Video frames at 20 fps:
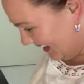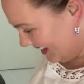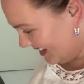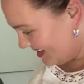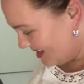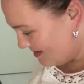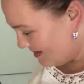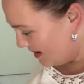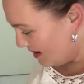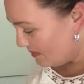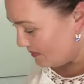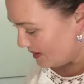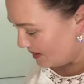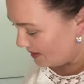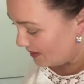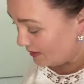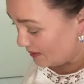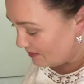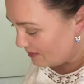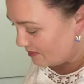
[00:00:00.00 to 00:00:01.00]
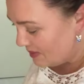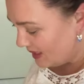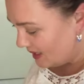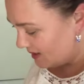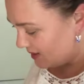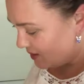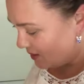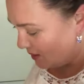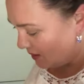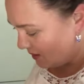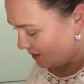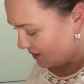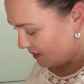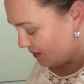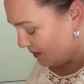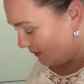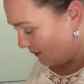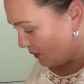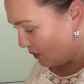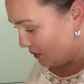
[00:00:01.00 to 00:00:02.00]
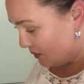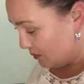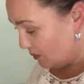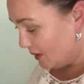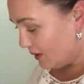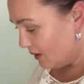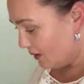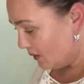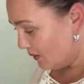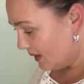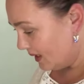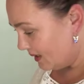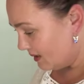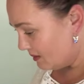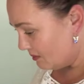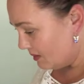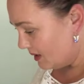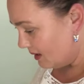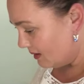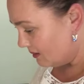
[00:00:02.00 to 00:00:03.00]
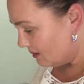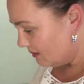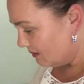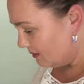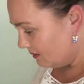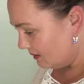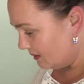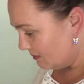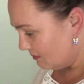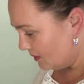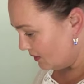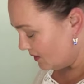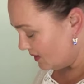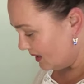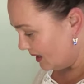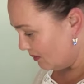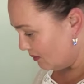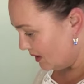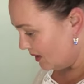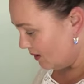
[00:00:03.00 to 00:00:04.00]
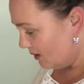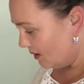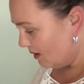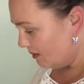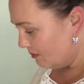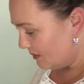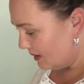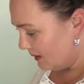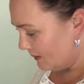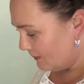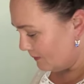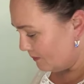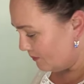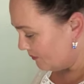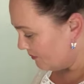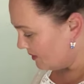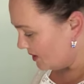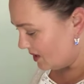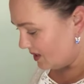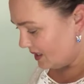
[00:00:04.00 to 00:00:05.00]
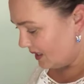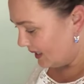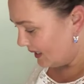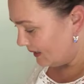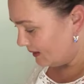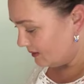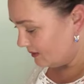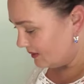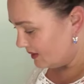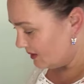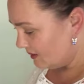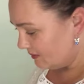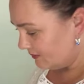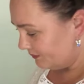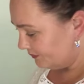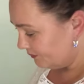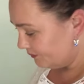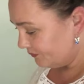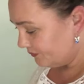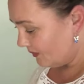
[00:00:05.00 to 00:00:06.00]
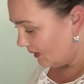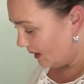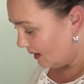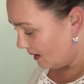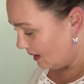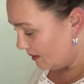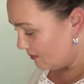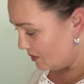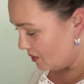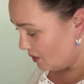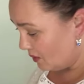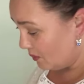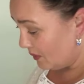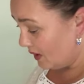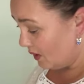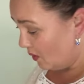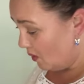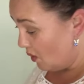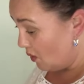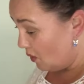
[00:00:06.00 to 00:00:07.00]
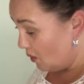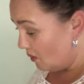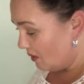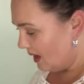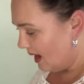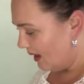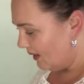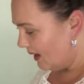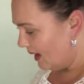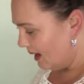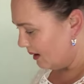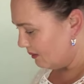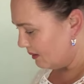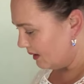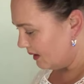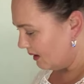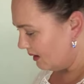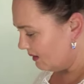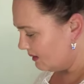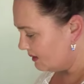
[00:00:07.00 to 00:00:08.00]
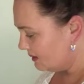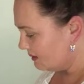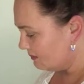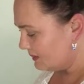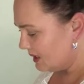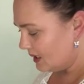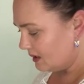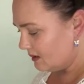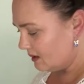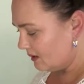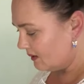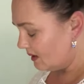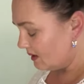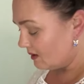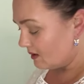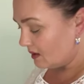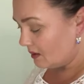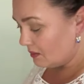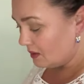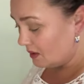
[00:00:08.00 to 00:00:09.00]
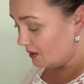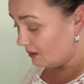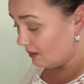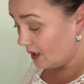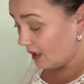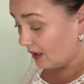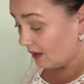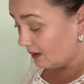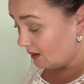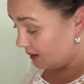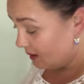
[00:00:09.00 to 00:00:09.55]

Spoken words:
Don't worry, we're human beings too, so of course we're annoying as well. I'm not saying we're not, but I'm just saying. I'm sure we're all like that. We go, oh my God, they're so annoying.